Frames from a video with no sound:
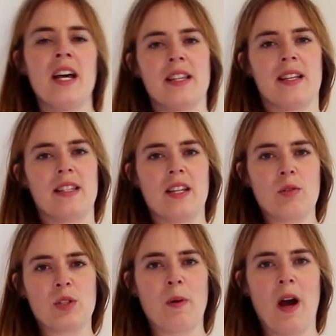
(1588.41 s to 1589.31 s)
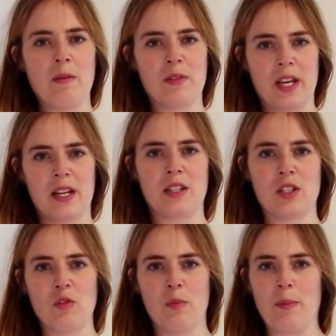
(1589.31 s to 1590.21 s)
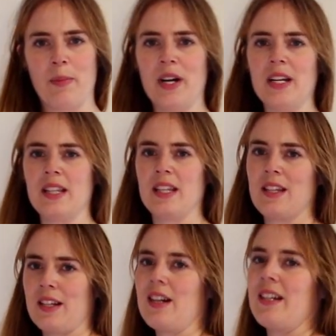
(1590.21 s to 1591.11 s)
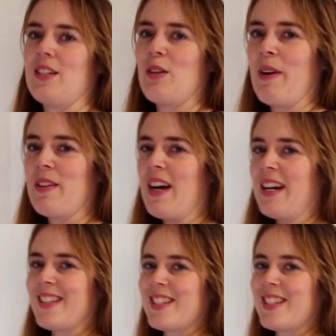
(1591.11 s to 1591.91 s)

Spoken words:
Then there was the problem with getting this over my butt and then they cut into my thighs.